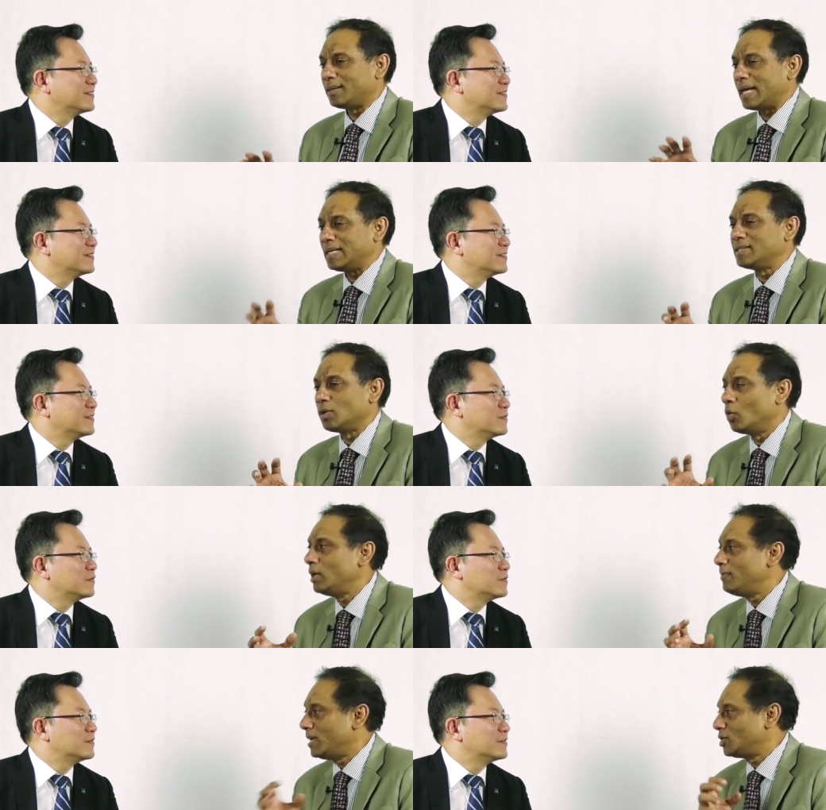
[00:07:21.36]
Speaker 1: that, that is
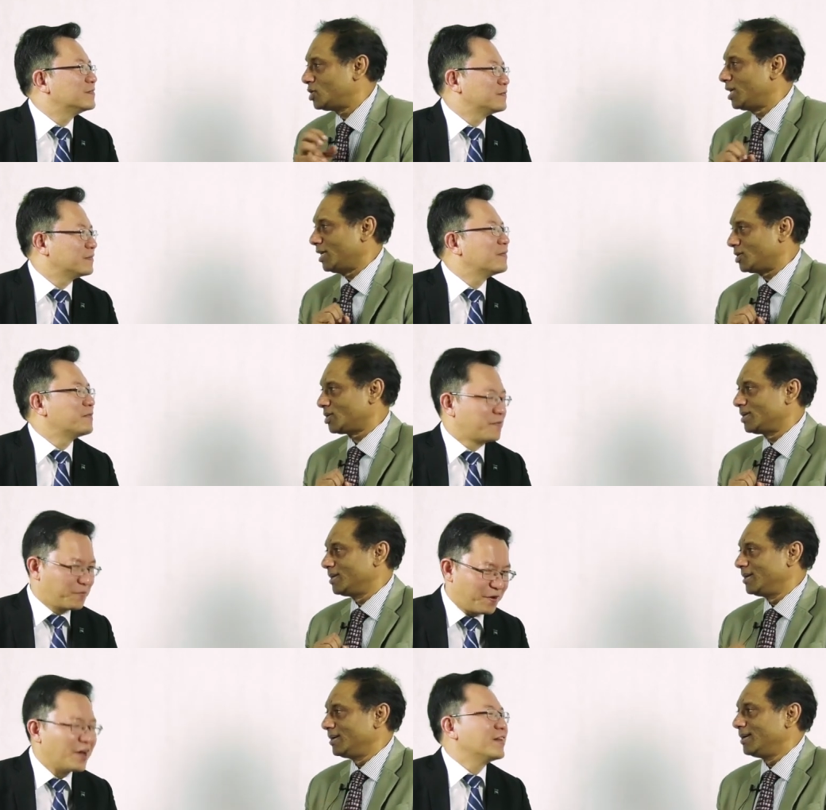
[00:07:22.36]
the only major
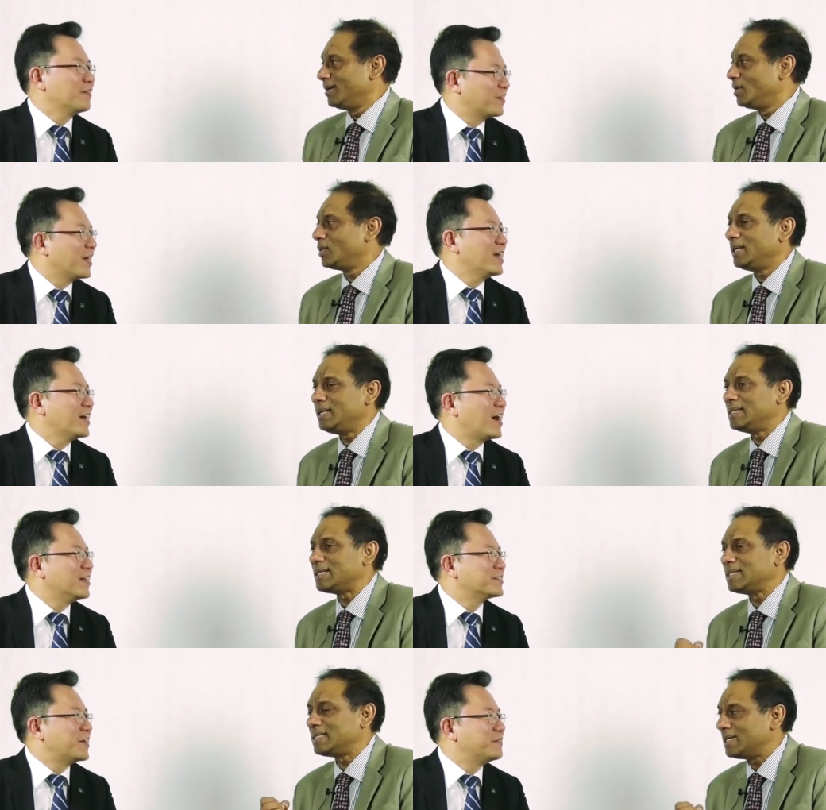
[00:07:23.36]
change. Right. You okay. know, it
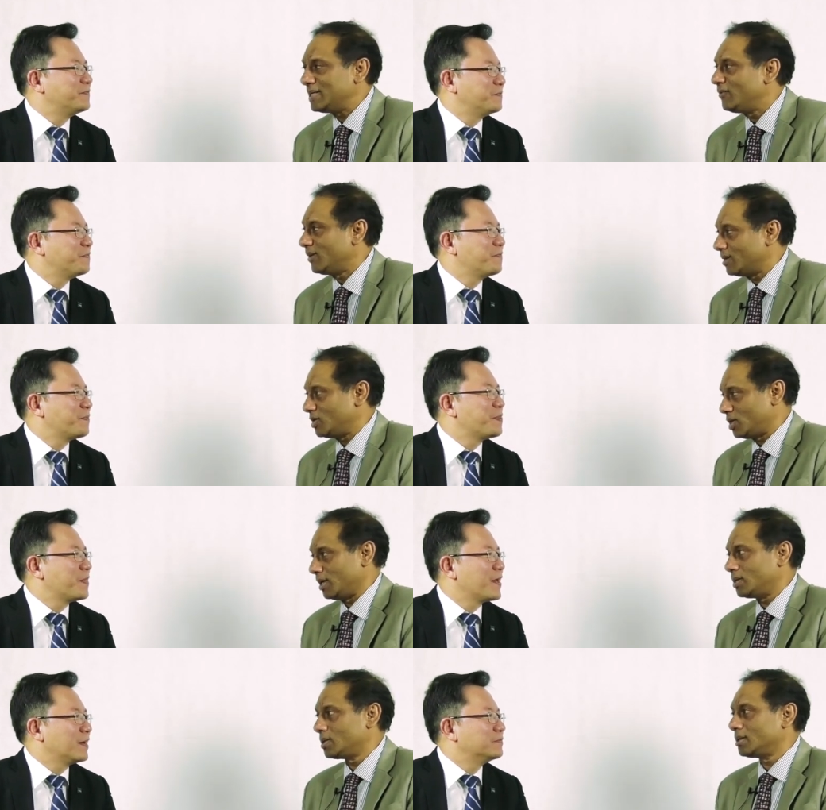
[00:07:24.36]
is a
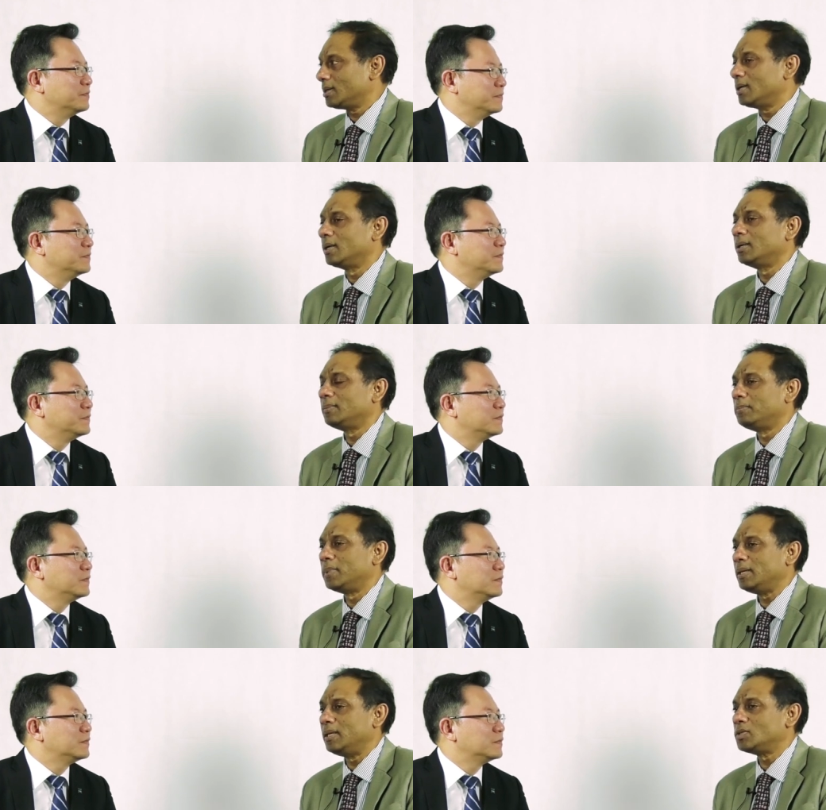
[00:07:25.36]
significant change, mm-hmm.
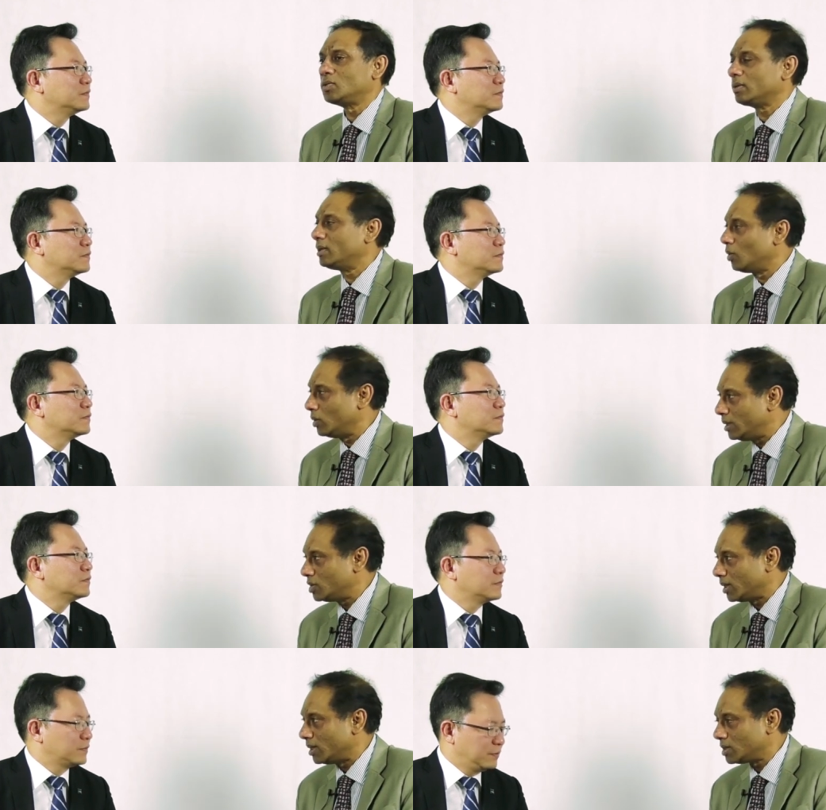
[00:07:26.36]
um, but it is not the
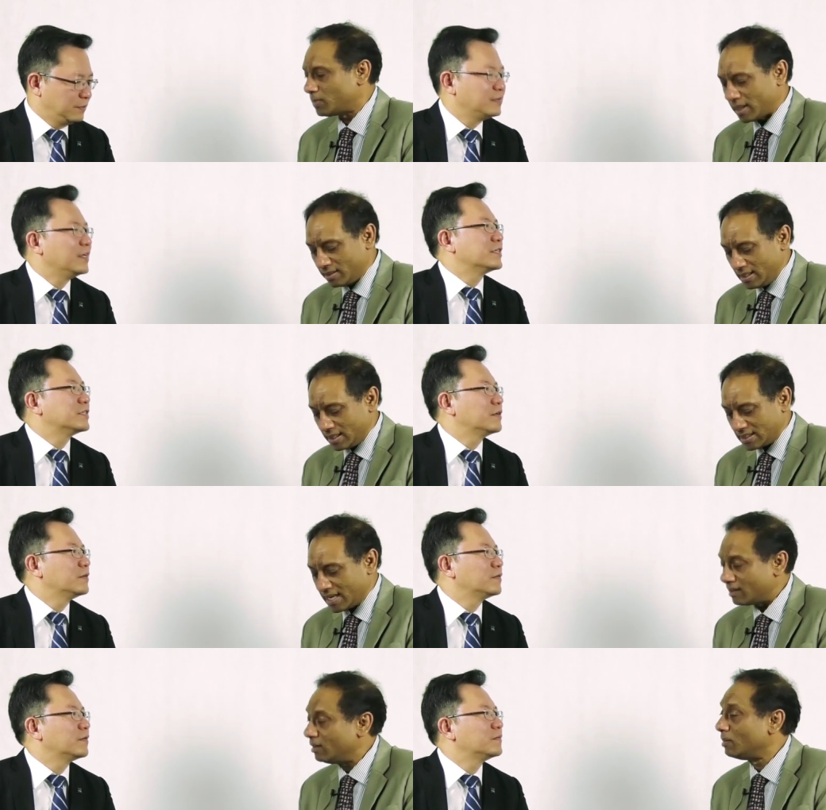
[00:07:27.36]
only change. But I yes. think
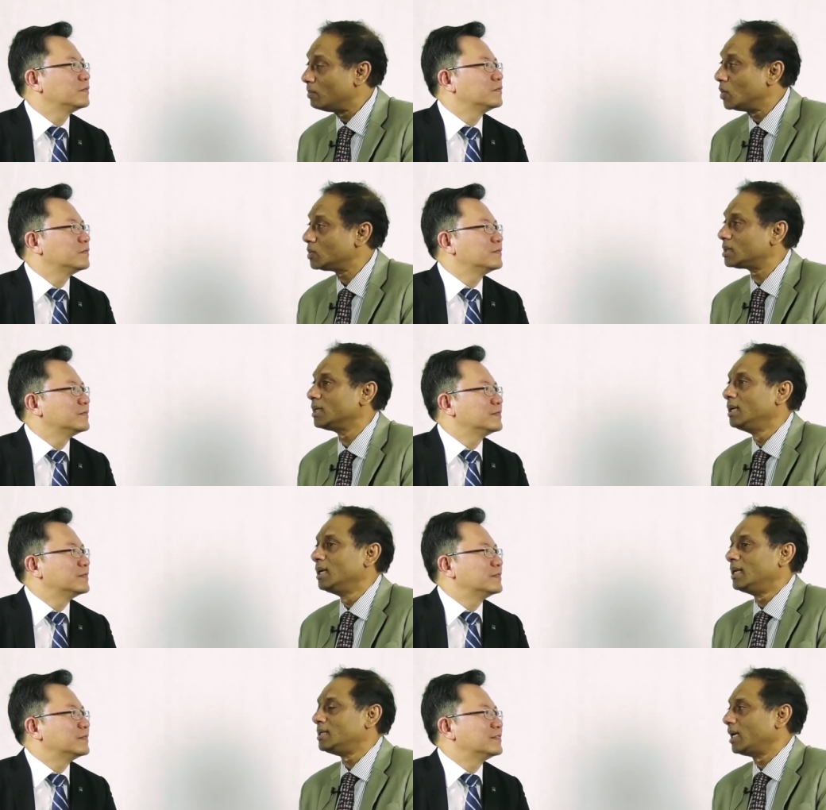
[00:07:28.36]
it's gathered the most
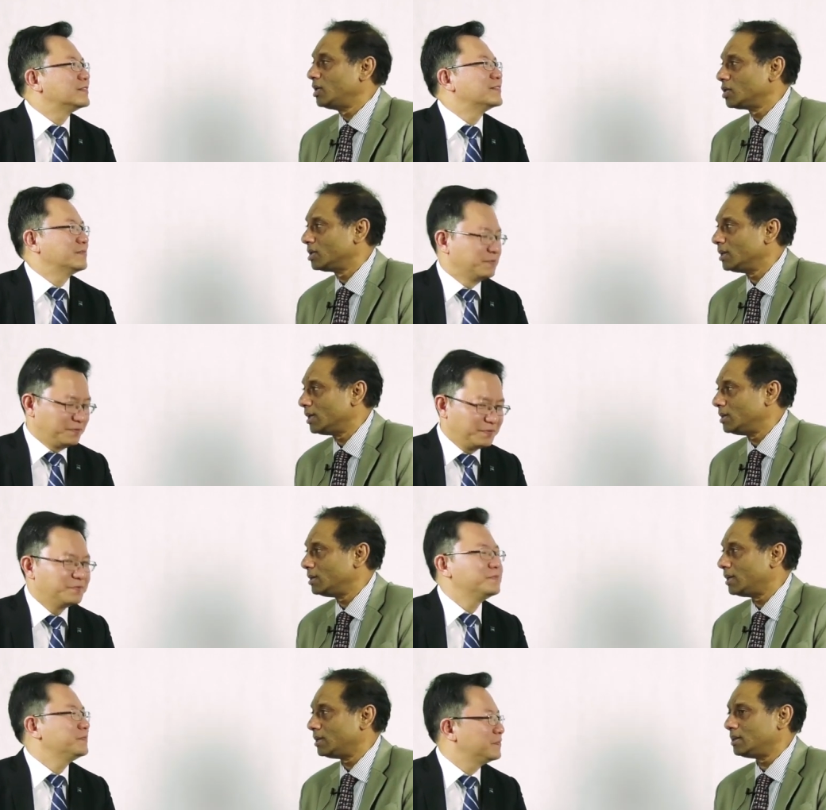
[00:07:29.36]
attention mm-hmm. and,